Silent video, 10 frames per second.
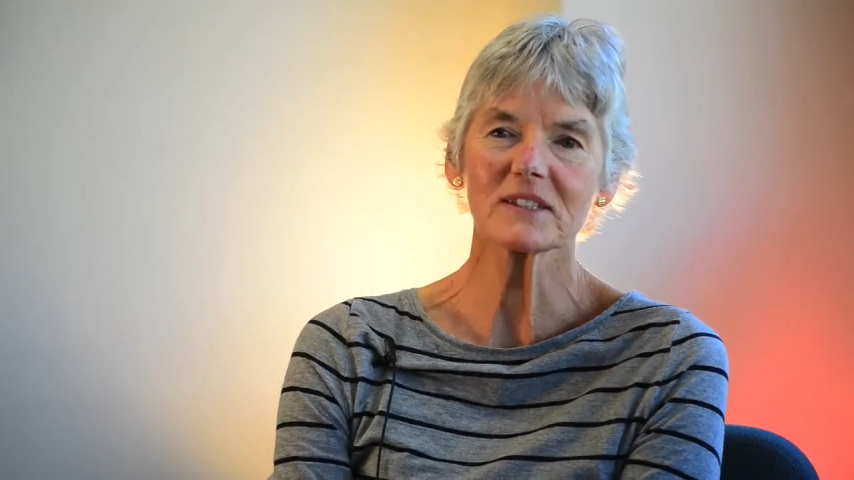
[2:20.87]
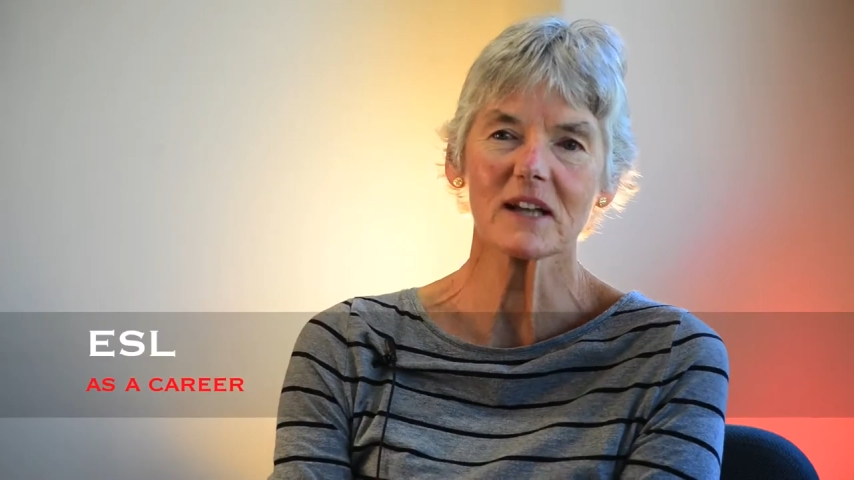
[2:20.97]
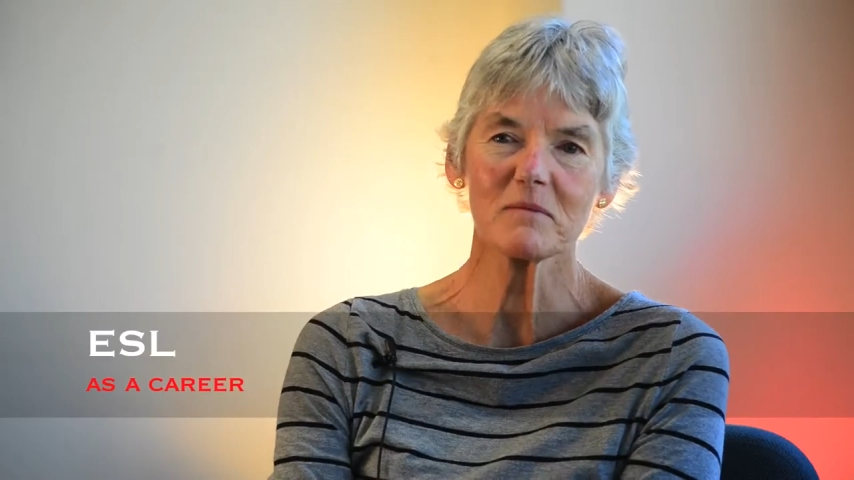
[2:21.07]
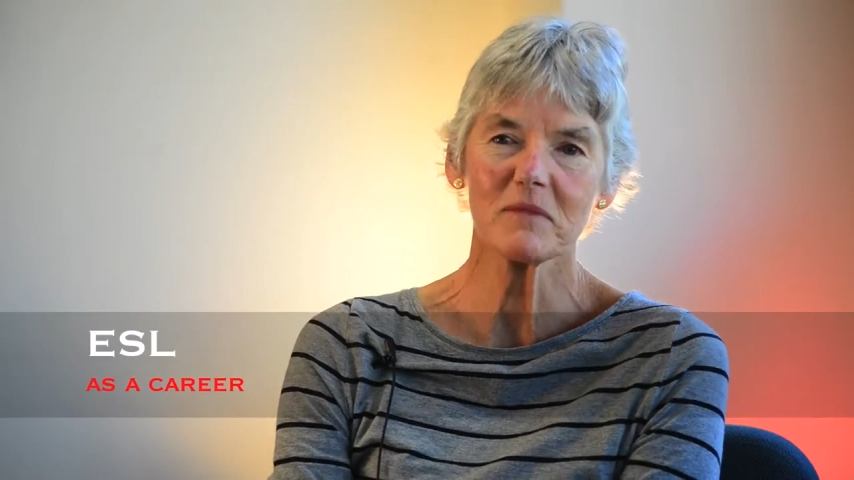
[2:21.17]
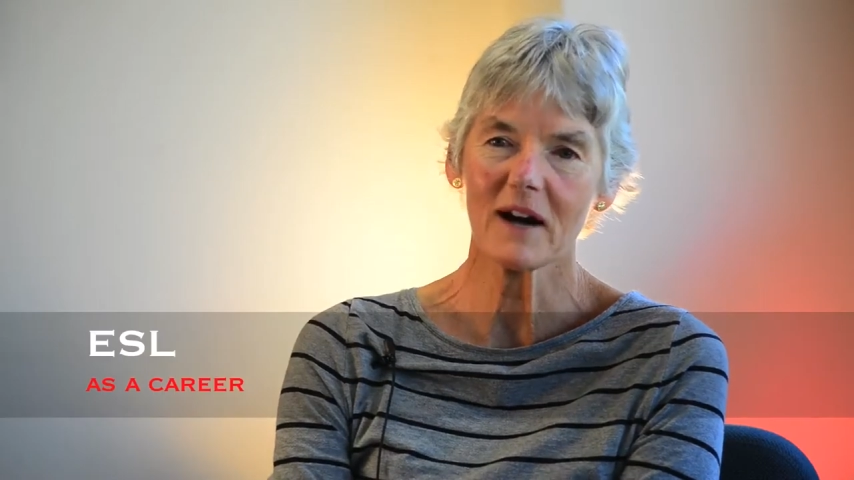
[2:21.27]
So
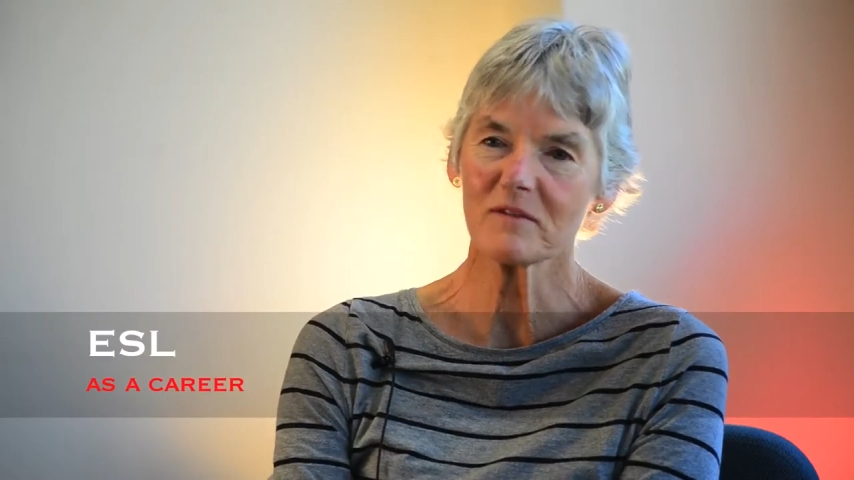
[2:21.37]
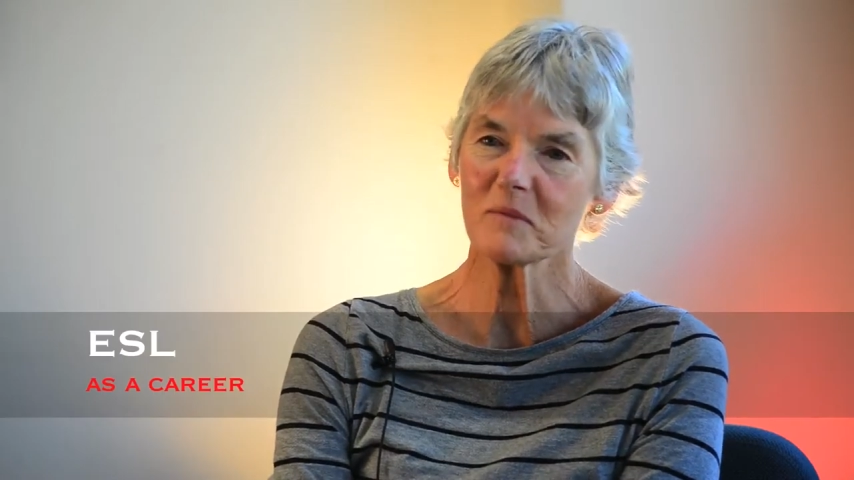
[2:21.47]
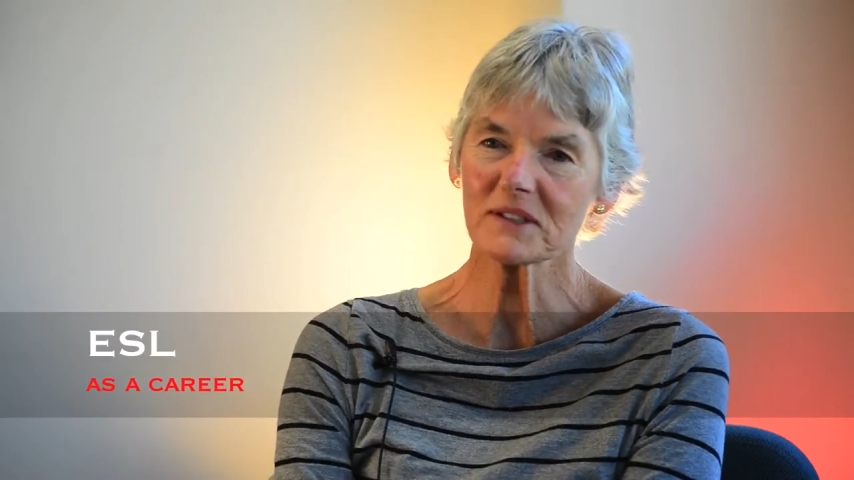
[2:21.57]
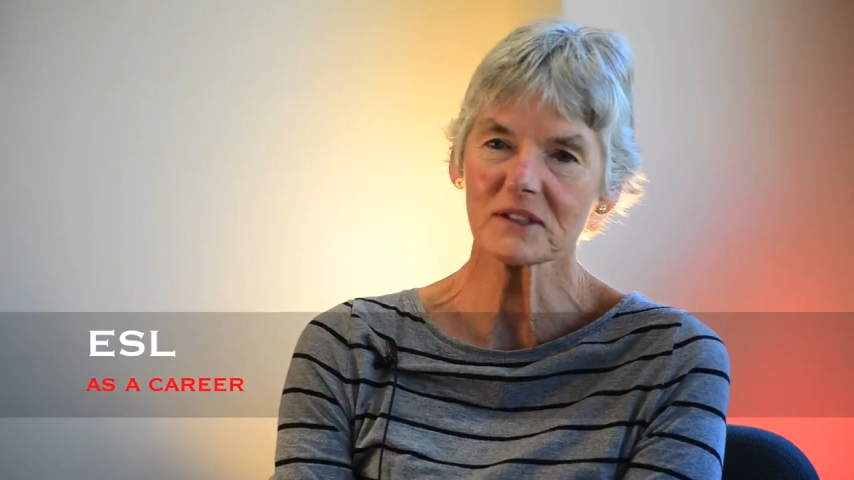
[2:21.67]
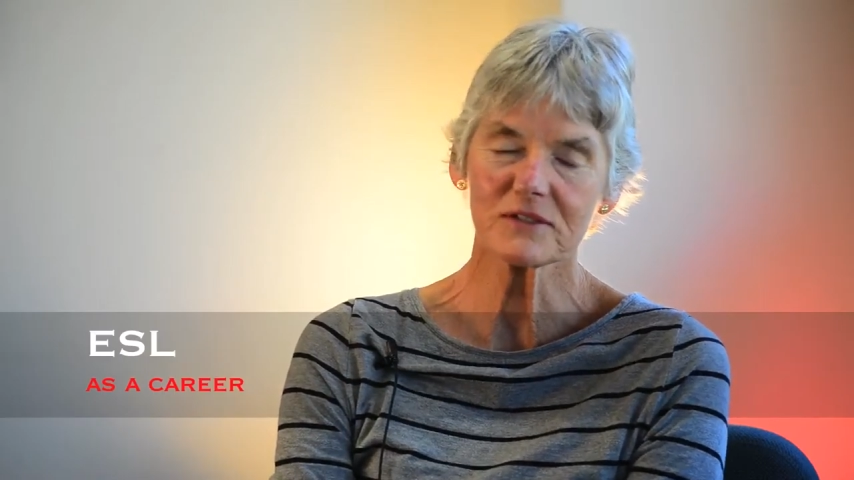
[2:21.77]
I, I
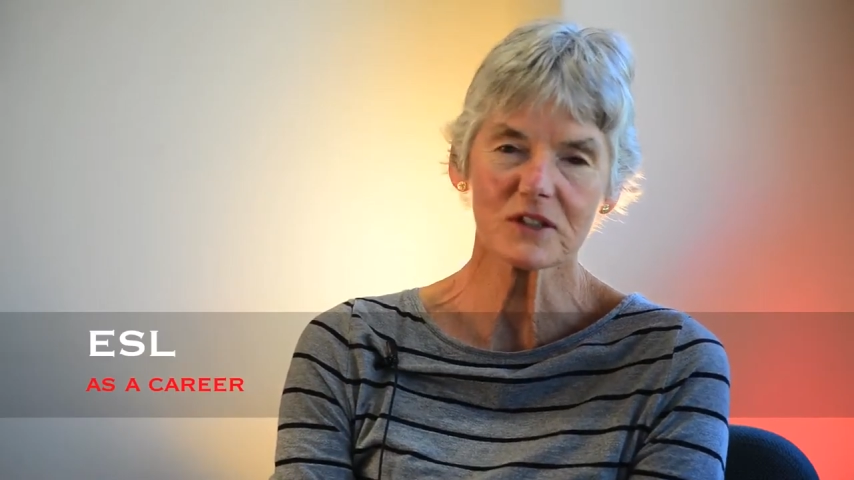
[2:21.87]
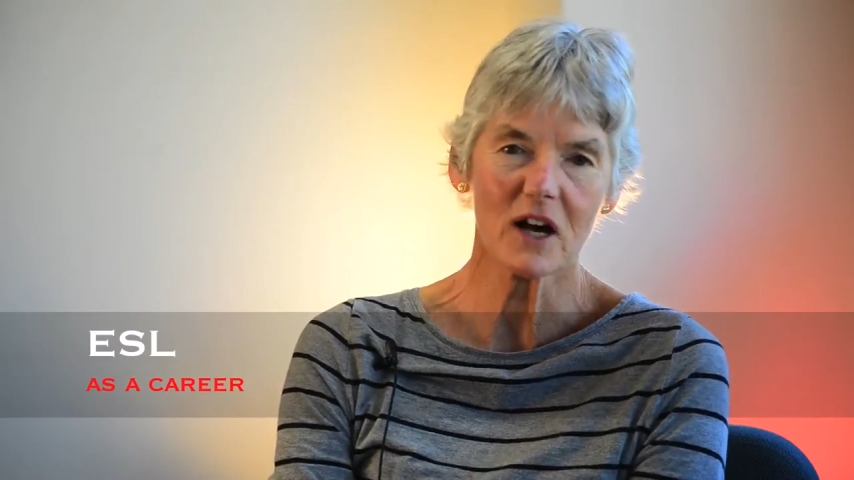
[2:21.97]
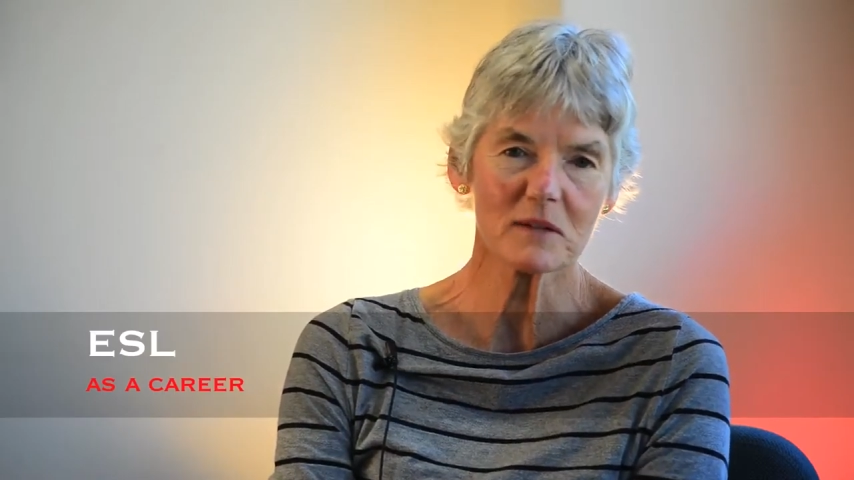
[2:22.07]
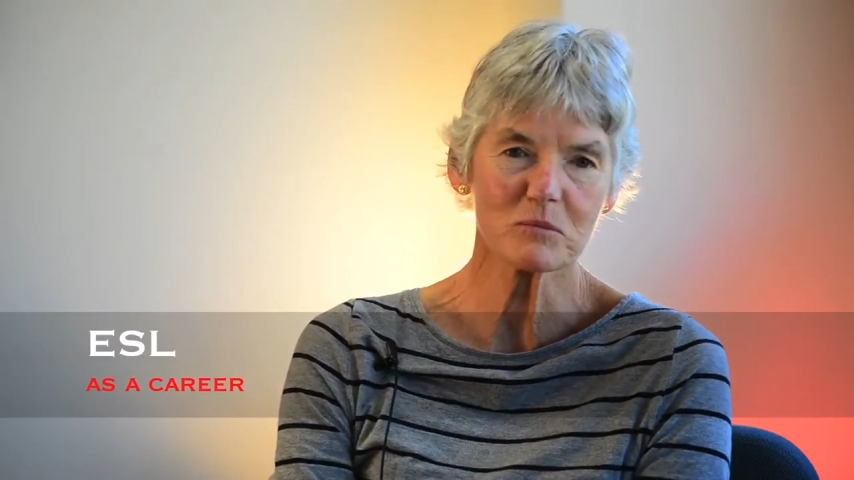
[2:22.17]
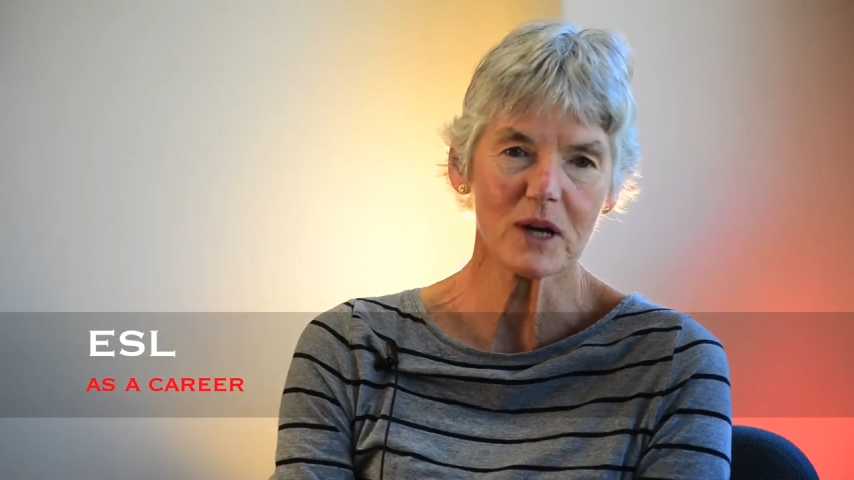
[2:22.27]
must have taught